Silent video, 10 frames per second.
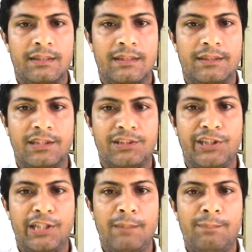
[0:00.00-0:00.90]
The
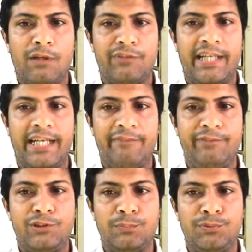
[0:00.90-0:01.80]
shape of the F
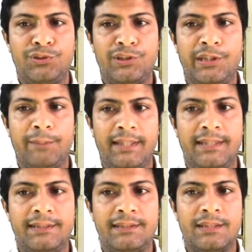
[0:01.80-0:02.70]
distribution
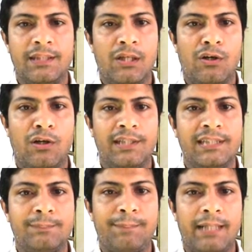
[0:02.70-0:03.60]
depends on its
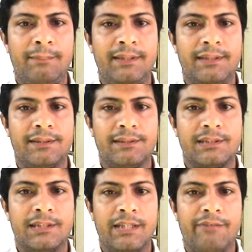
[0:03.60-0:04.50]
parameters
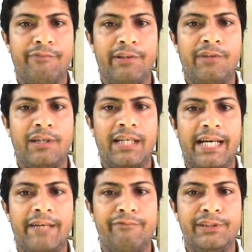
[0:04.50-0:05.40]
V1
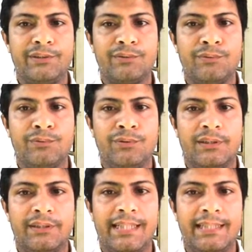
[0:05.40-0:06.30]
and V2,
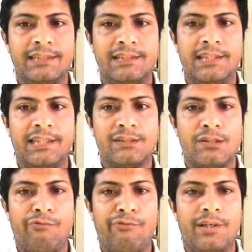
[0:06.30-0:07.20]
that is degrees
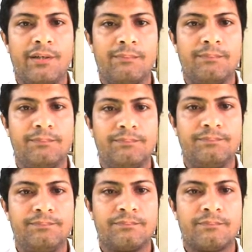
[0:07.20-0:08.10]
of freedom.
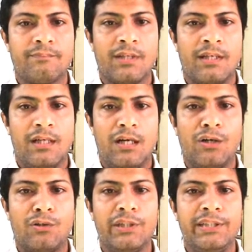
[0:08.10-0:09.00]

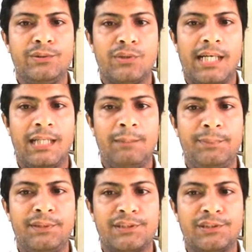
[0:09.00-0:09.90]
According to Carl
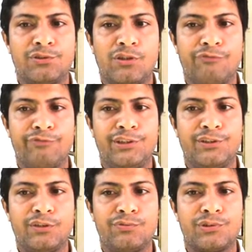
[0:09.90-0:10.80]
Pearson's coefficient
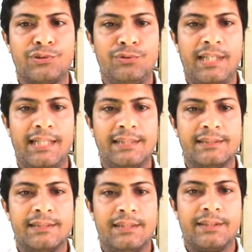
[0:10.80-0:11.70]
of skewness,
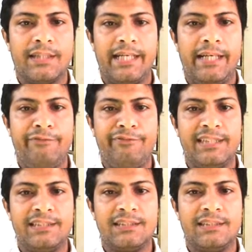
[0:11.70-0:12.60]
the F
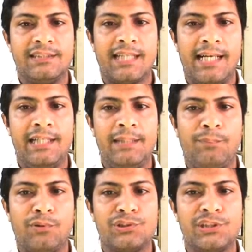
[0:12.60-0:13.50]
test is highly
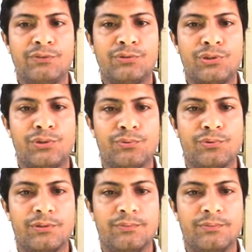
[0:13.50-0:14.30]
positive skewed.